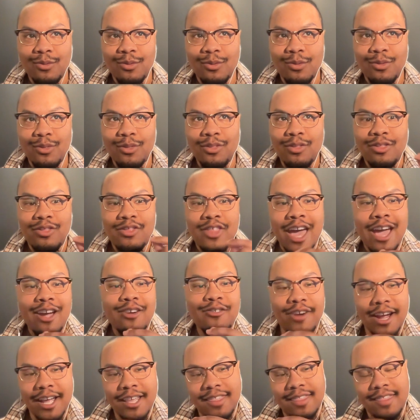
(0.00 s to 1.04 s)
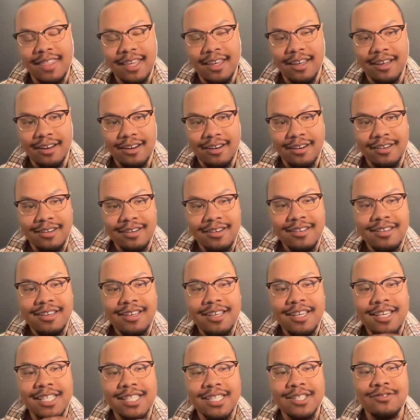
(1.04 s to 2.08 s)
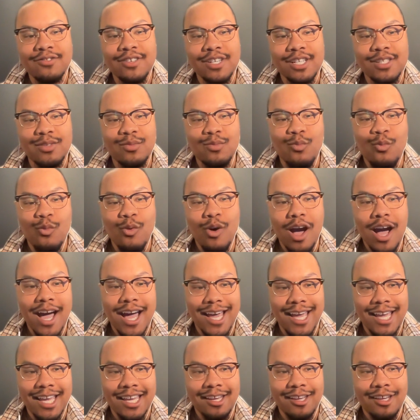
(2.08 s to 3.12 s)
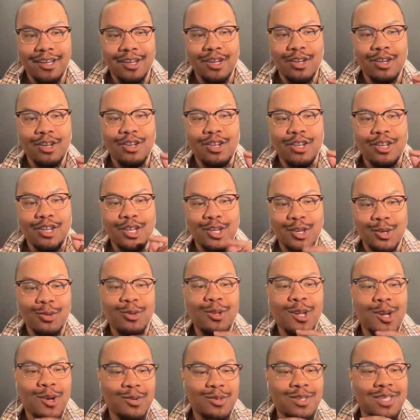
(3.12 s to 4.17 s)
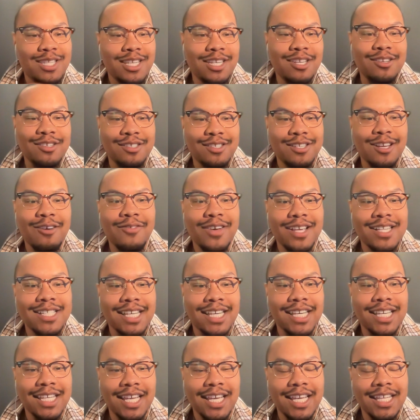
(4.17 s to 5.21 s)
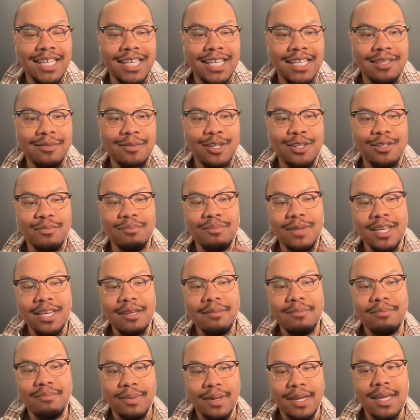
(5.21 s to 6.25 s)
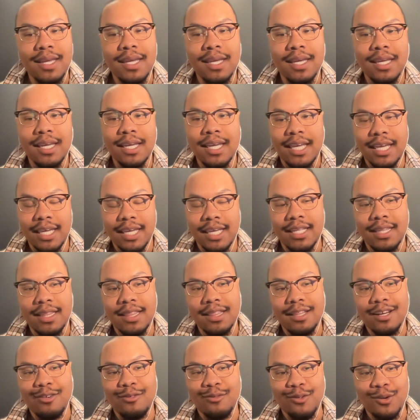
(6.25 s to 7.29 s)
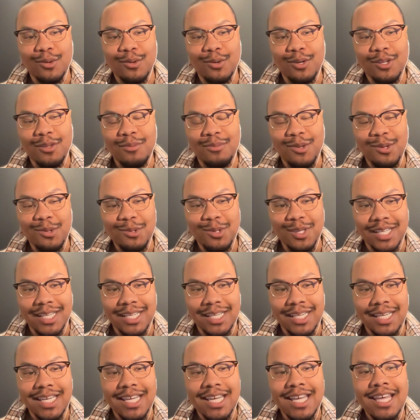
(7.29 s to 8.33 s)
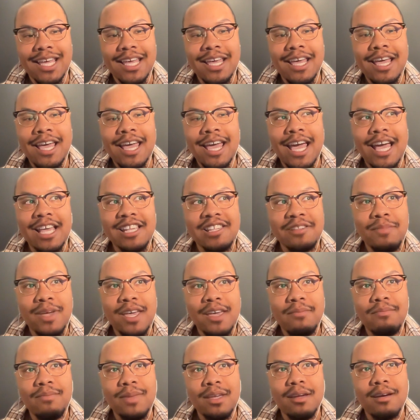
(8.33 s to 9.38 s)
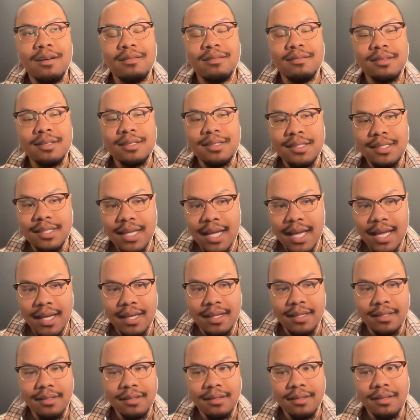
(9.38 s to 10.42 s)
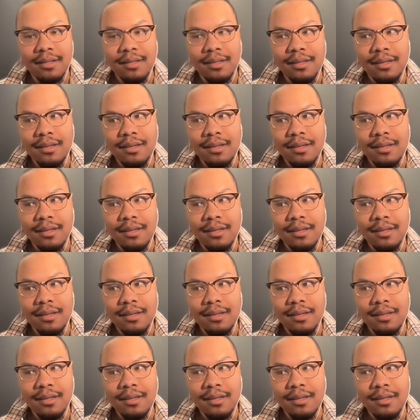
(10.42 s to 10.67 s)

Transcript: that right there is the reason why you don't see yourself as a Canadian, because me being in a rural community has made me understand